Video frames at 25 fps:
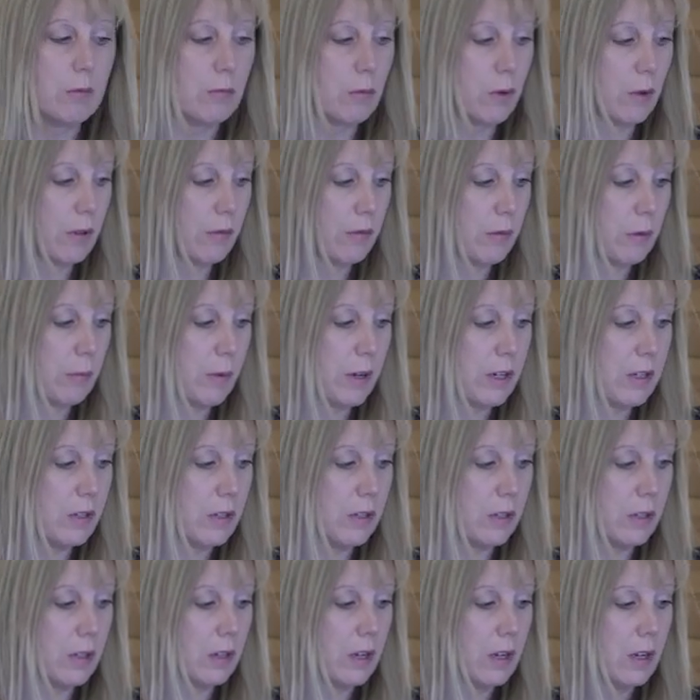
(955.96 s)
out more
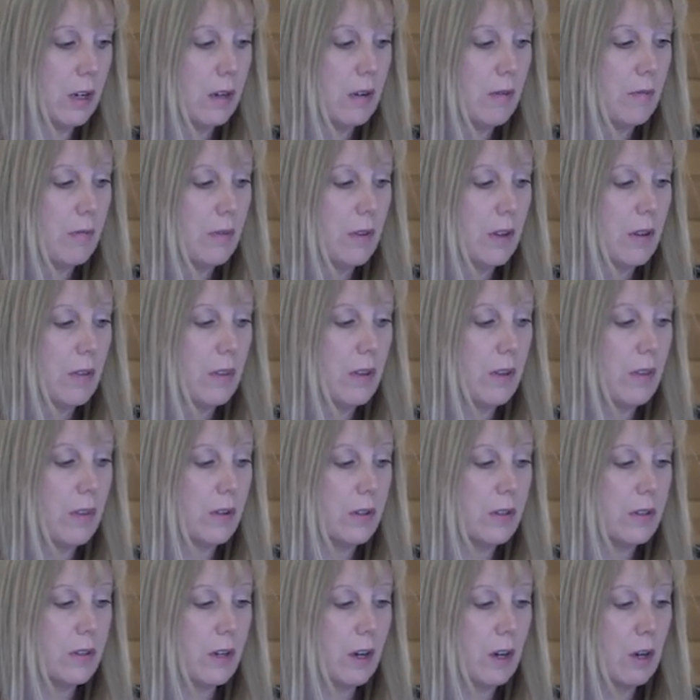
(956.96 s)
information. Then
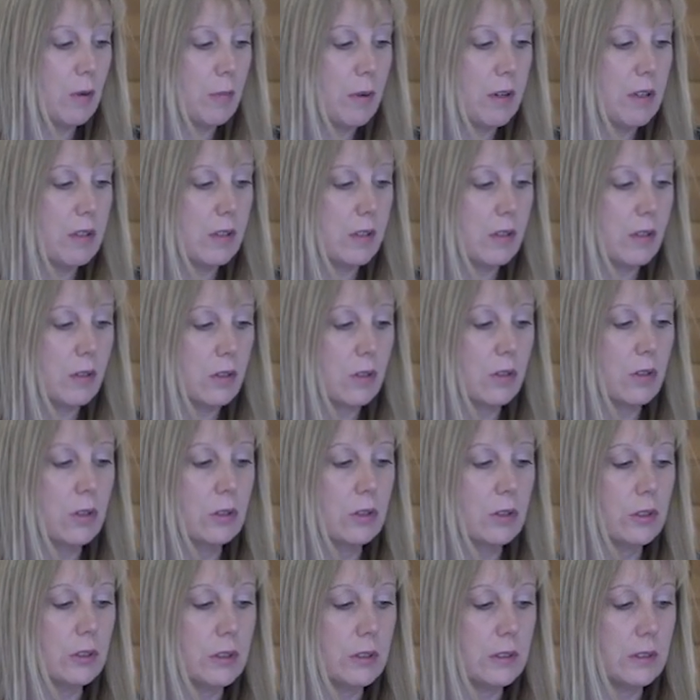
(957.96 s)
there's therapies and
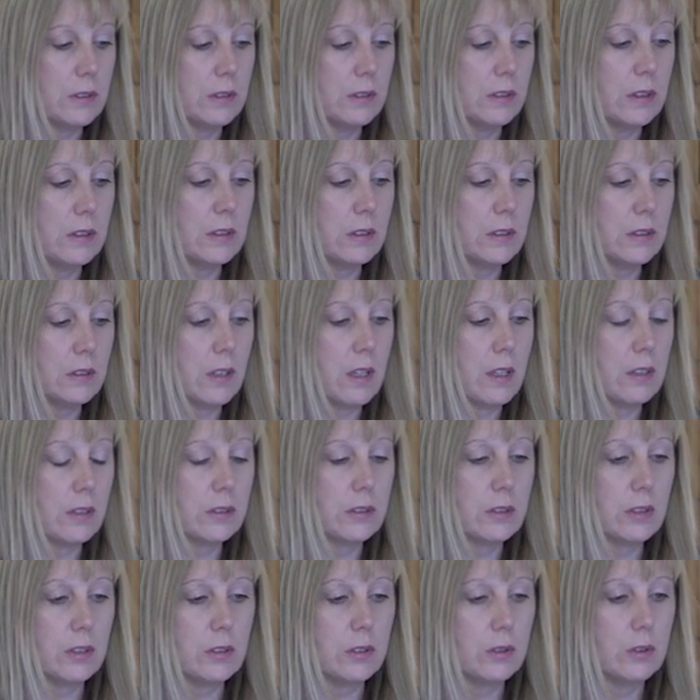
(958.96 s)
solutions. This has
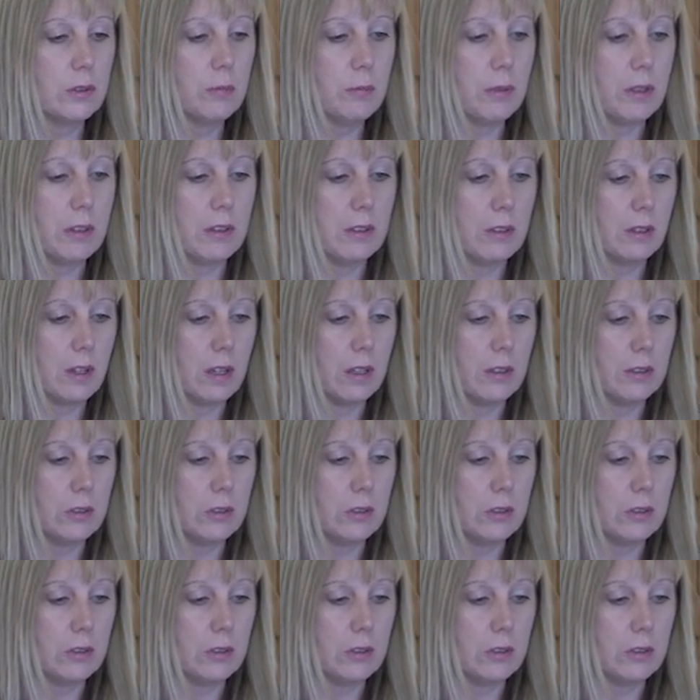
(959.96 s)
also been